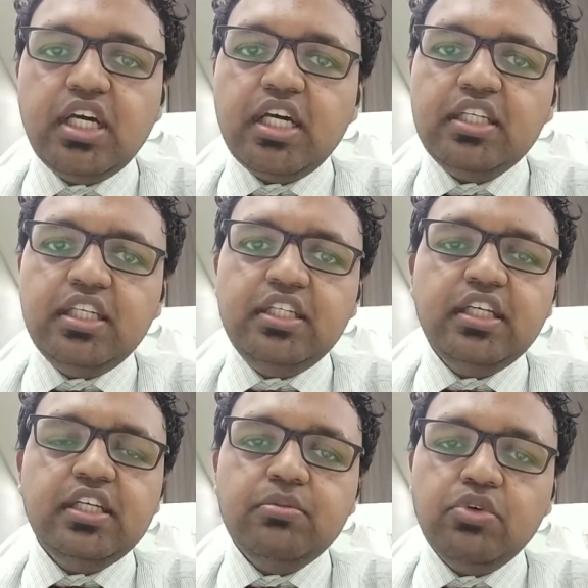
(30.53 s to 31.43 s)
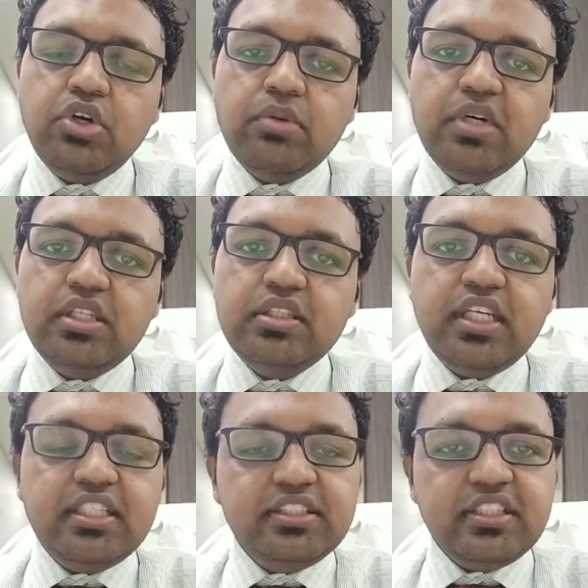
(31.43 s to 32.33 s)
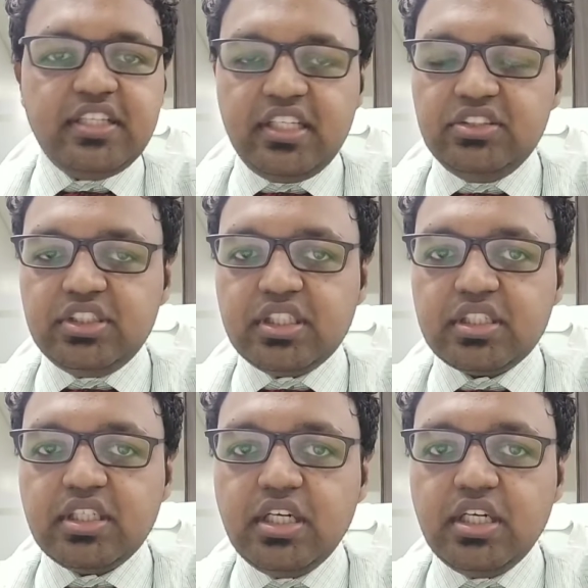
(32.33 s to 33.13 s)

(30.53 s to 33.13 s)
And in the removable, there is a denture.